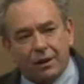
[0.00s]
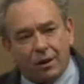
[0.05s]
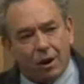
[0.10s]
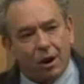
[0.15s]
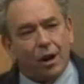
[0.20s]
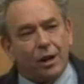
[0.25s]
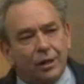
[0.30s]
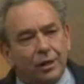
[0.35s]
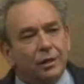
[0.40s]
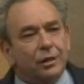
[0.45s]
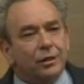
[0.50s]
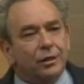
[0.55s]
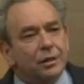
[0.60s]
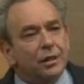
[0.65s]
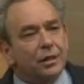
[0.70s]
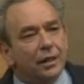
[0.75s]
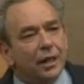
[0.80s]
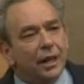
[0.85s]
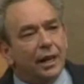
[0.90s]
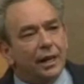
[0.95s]

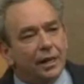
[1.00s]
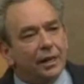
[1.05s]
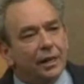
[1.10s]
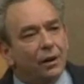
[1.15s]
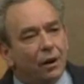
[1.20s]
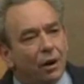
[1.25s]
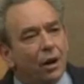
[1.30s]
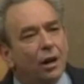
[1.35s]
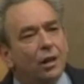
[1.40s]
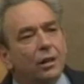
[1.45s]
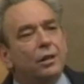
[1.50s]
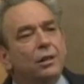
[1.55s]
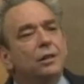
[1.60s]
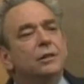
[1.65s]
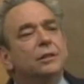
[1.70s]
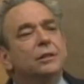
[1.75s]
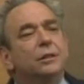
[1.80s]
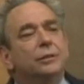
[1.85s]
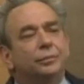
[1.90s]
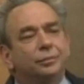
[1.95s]
argued, and had
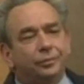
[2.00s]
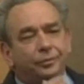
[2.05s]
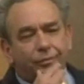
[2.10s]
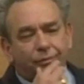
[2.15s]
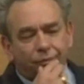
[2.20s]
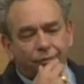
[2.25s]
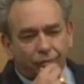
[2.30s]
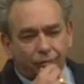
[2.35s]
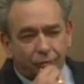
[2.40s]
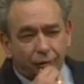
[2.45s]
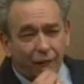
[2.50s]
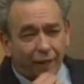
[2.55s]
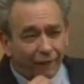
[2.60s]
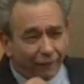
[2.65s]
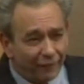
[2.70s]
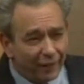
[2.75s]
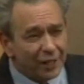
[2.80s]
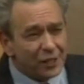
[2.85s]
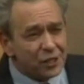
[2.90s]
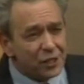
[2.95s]
argued
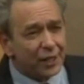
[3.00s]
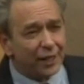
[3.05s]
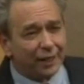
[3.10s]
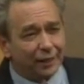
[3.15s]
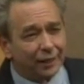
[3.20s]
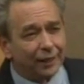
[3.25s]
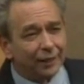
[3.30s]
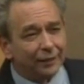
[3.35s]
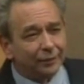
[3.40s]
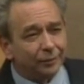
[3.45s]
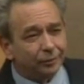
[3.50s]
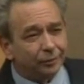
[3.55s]
convincingly,